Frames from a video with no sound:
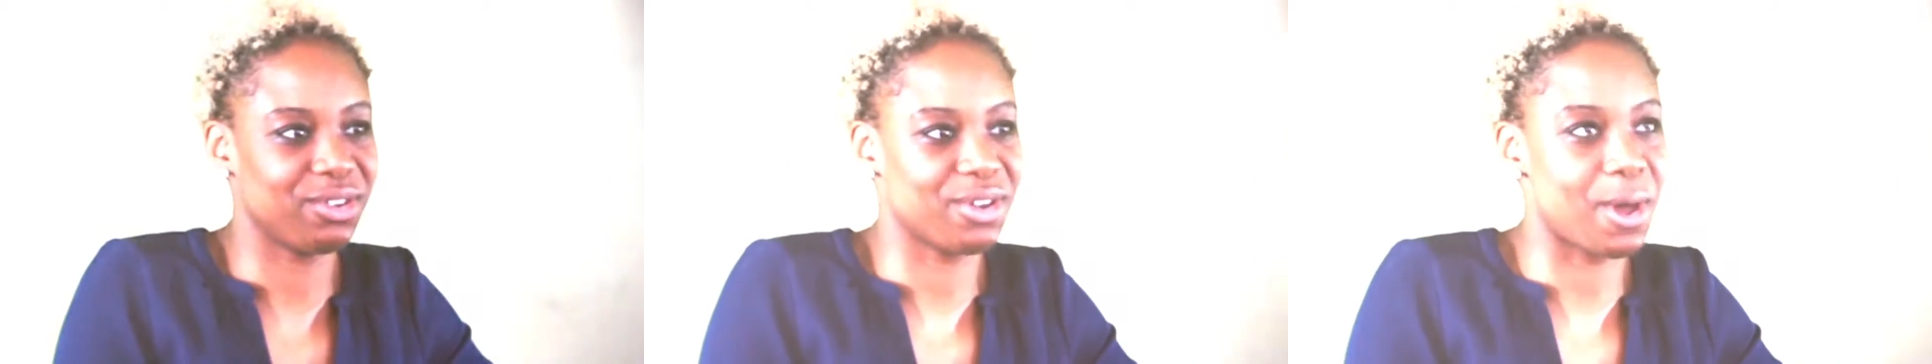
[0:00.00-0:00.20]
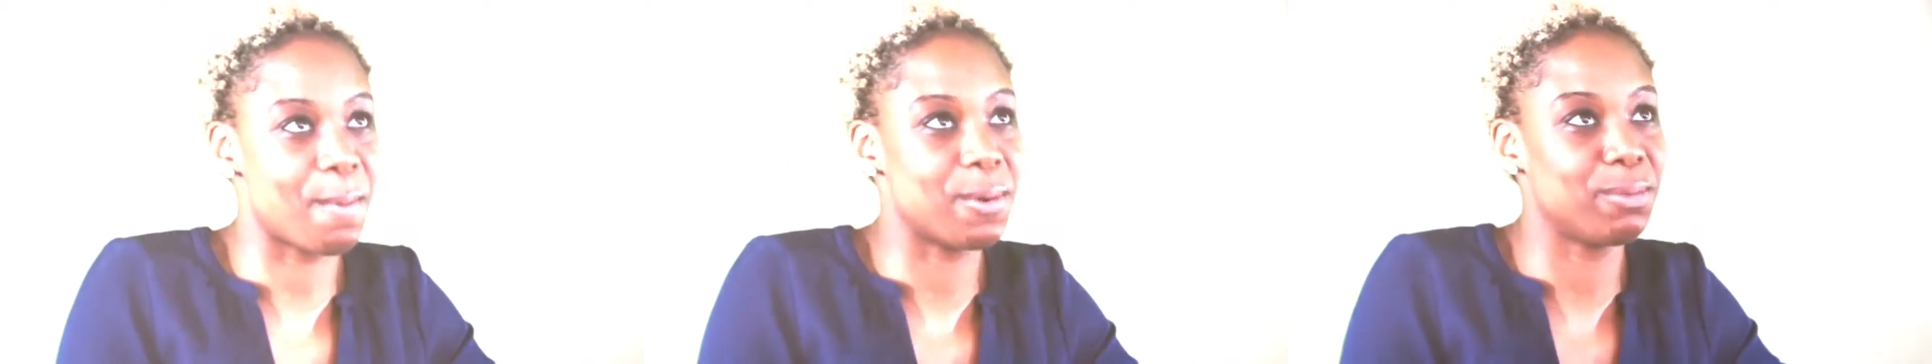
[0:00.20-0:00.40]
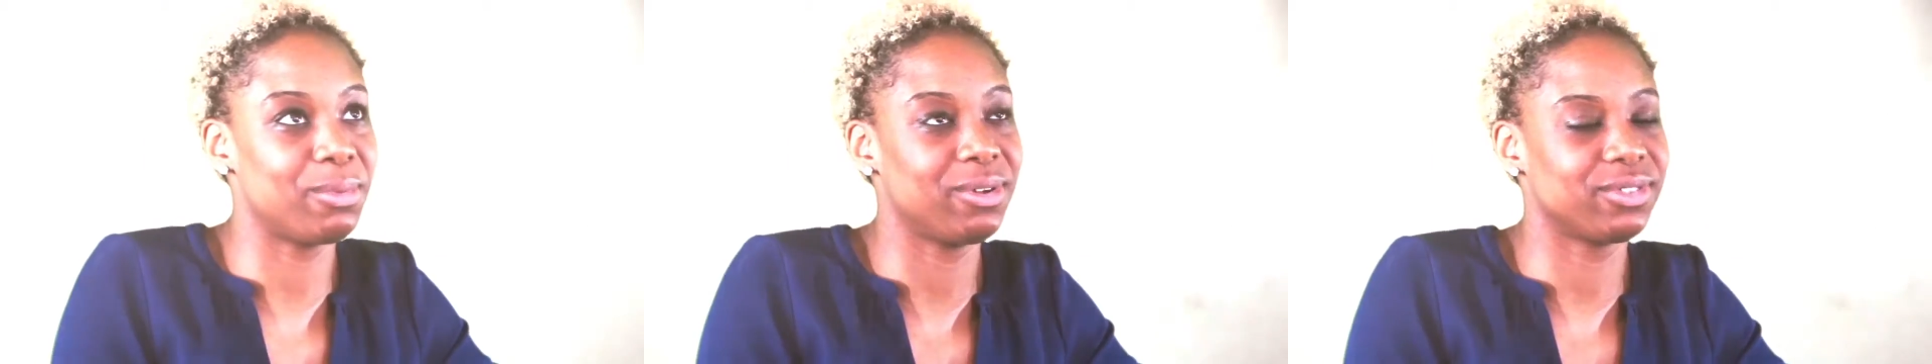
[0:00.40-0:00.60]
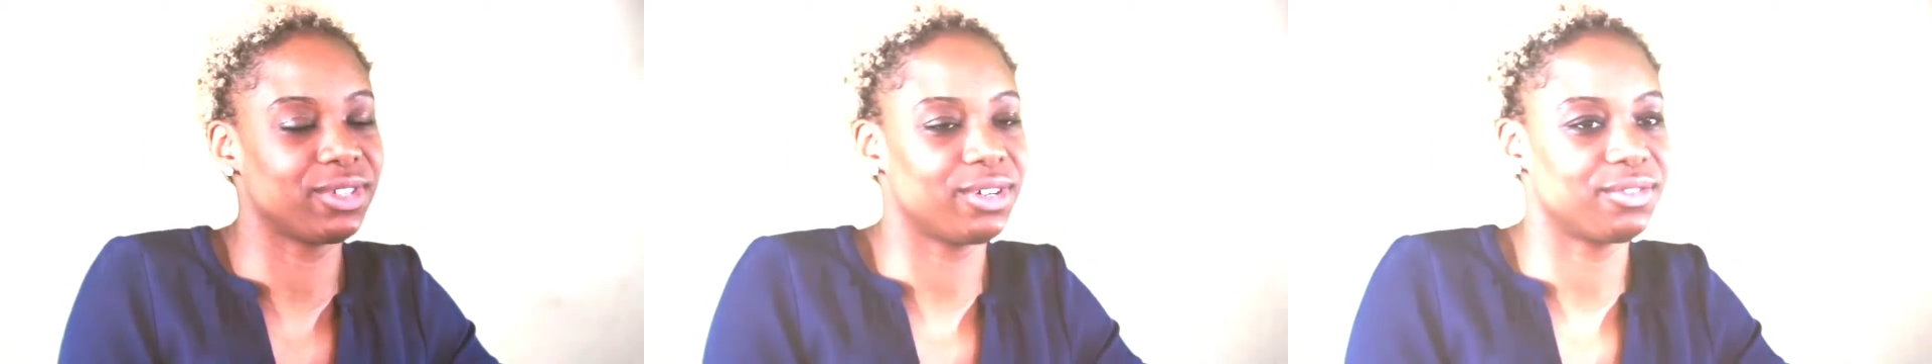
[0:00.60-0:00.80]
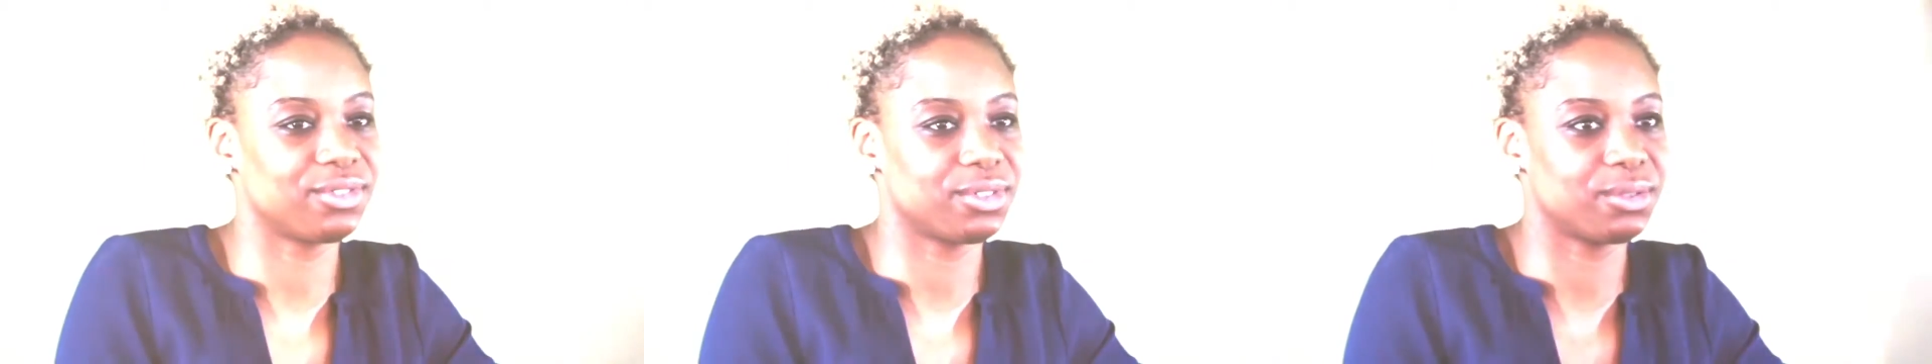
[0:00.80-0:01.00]
a couple of months
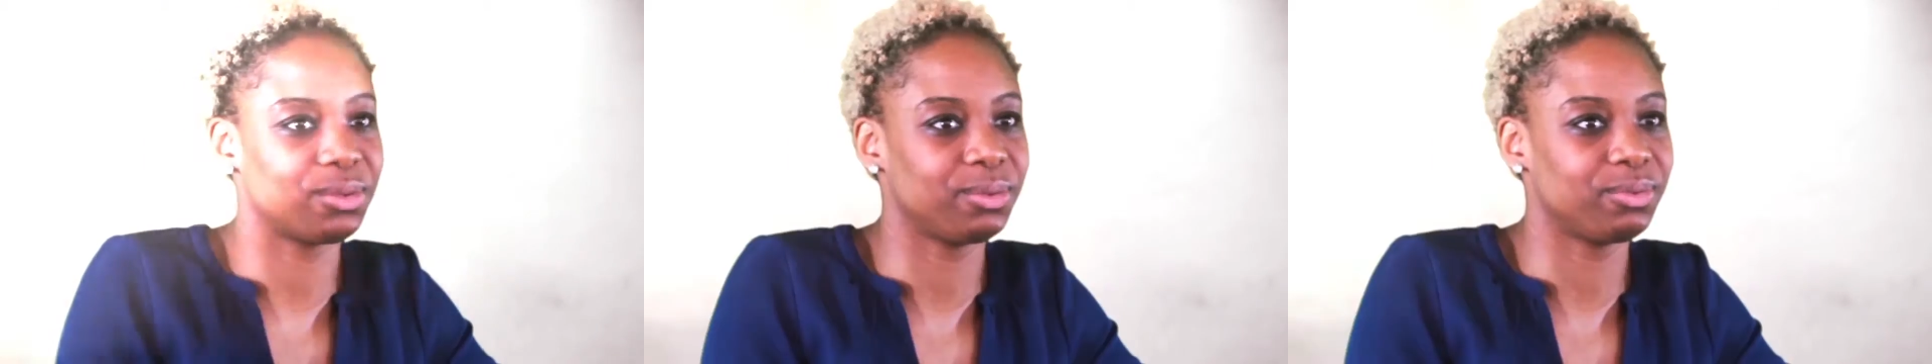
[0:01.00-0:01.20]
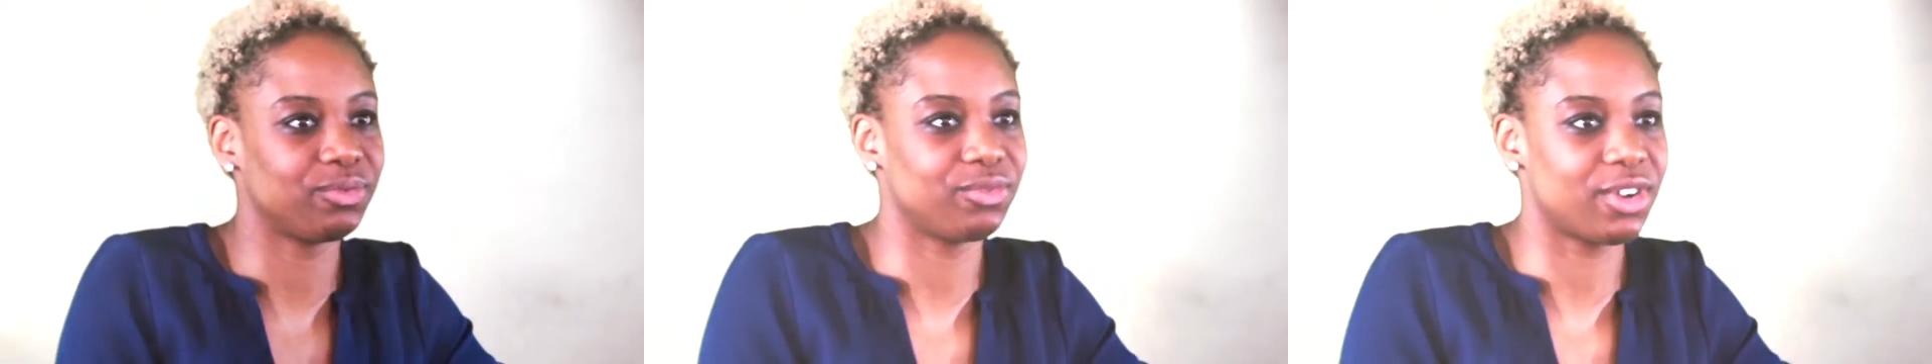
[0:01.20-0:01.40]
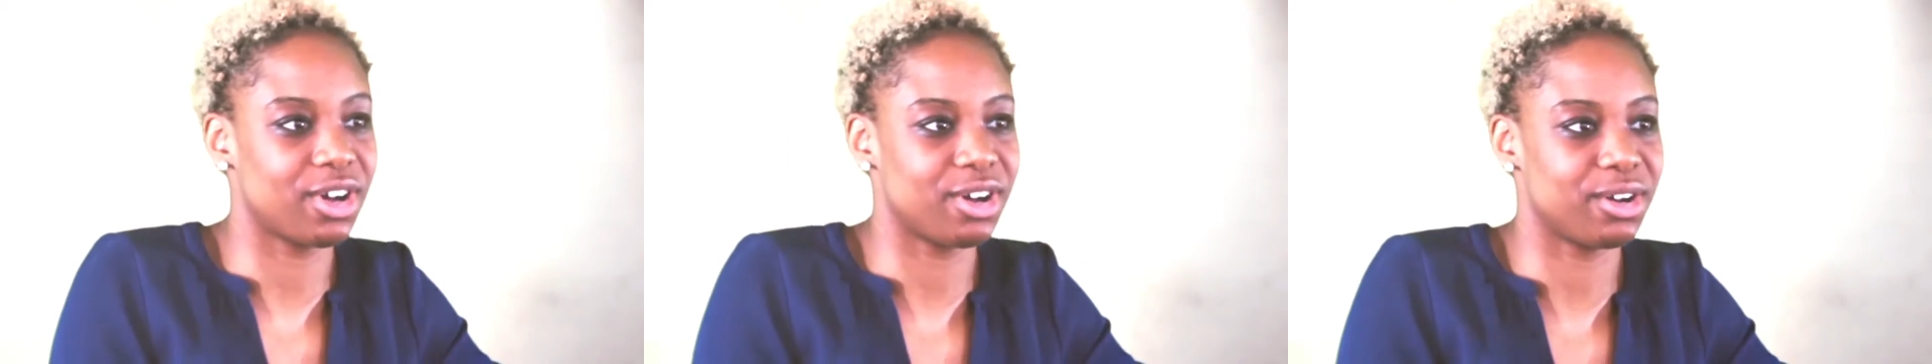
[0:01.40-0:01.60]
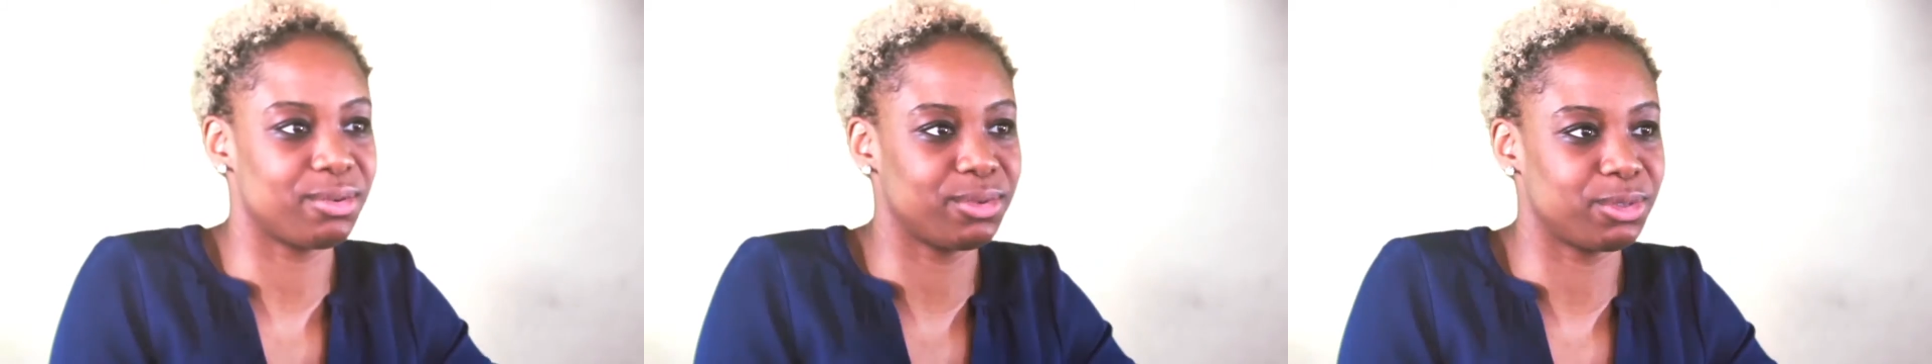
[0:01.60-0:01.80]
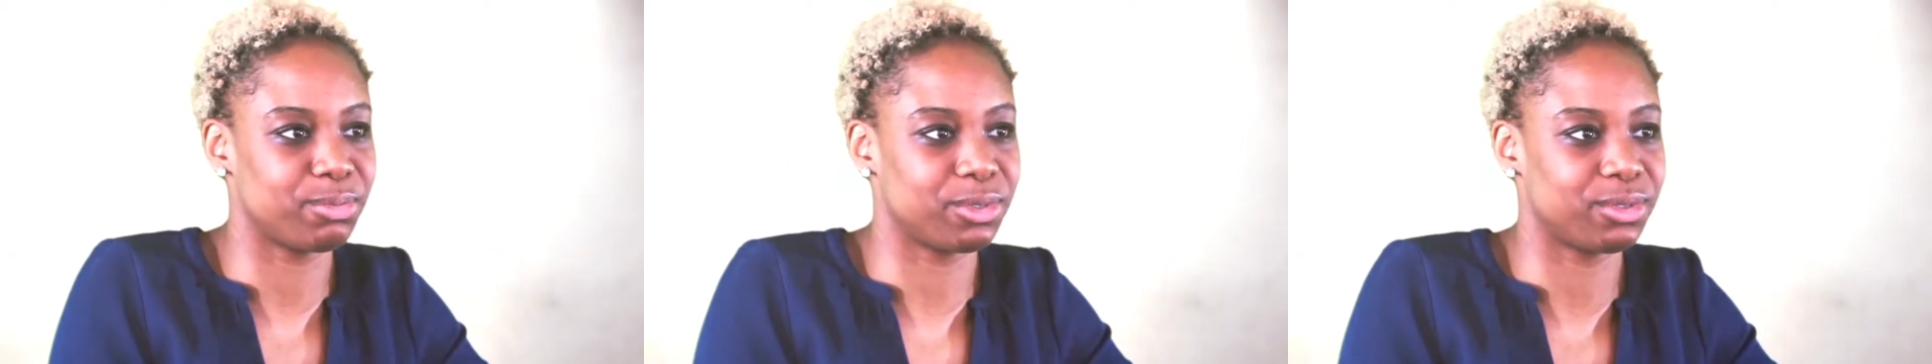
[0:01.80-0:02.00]
after Raha
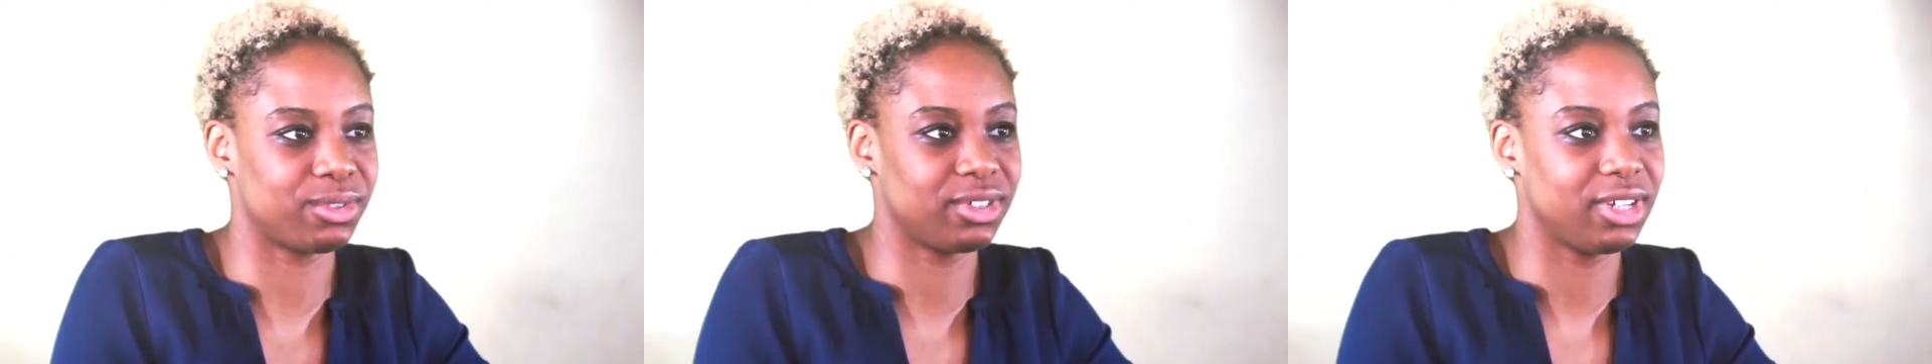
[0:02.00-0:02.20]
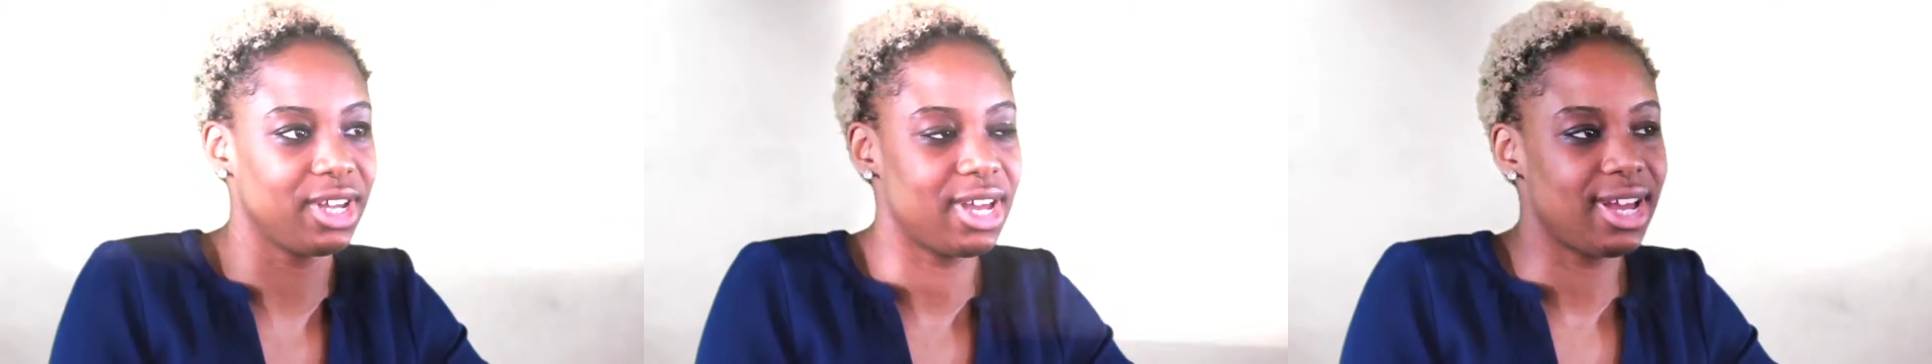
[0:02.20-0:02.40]
was born.